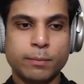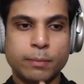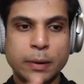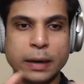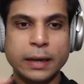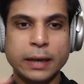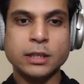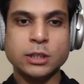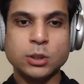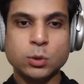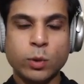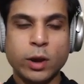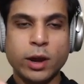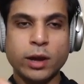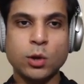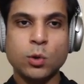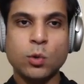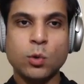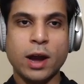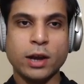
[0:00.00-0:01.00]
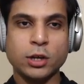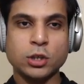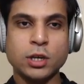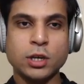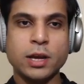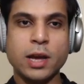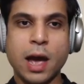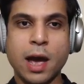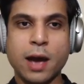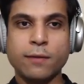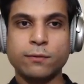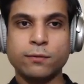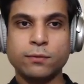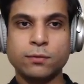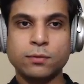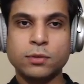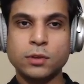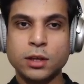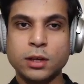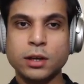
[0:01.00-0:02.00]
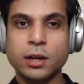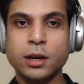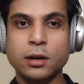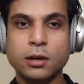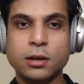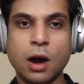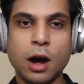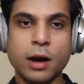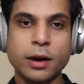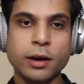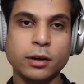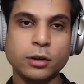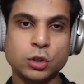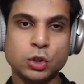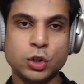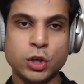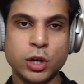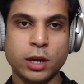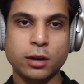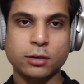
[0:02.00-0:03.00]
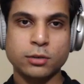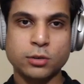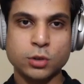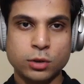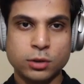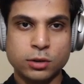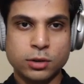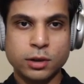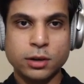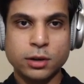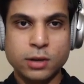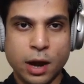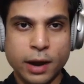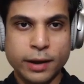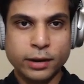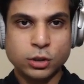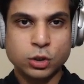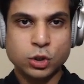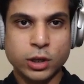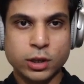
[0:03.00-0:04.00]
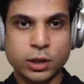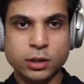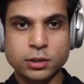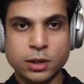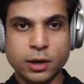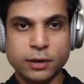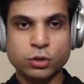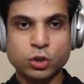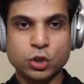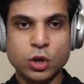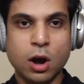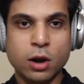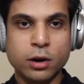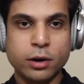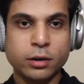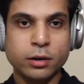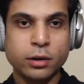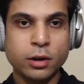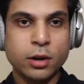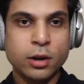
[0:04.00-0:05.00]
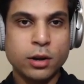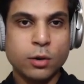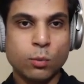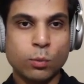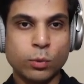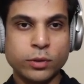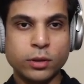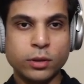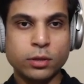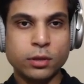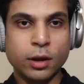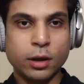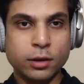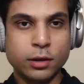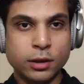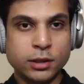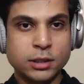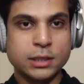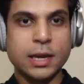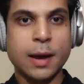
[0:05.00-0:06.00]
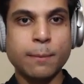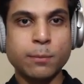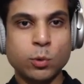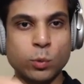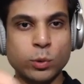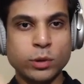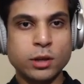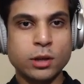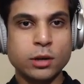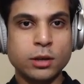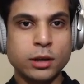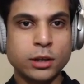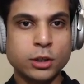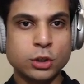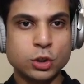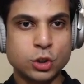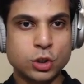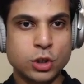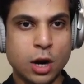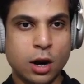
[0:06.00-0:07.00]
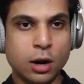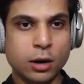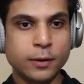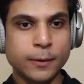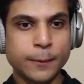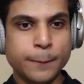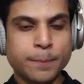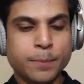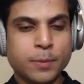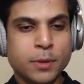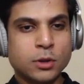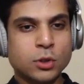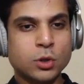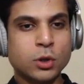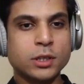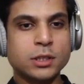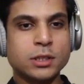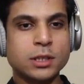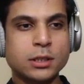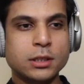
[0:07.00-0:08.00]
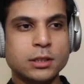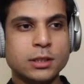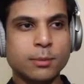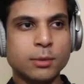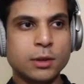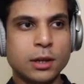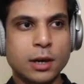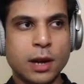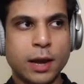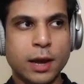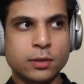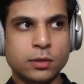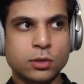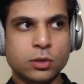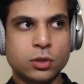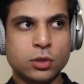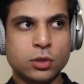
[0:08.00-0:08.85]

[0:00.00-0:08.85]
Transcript: place where you actually have the entire chain. So the entire chain is kind of sharded within, is kept within each shard. So is it something like,